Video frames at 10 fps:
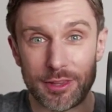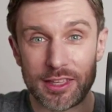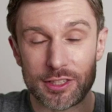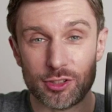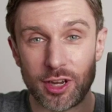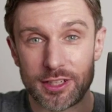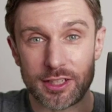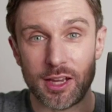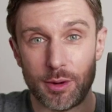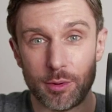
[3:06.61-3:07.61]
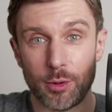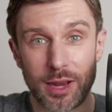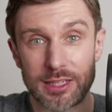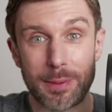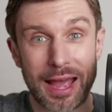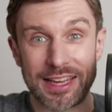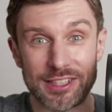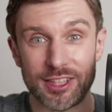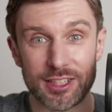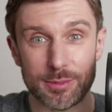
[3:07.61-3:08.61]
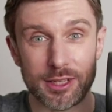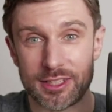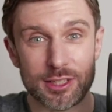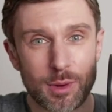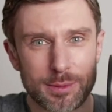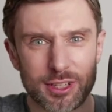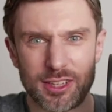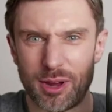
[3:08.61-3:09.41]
I think he's trying to come up with a way to package this, because his website,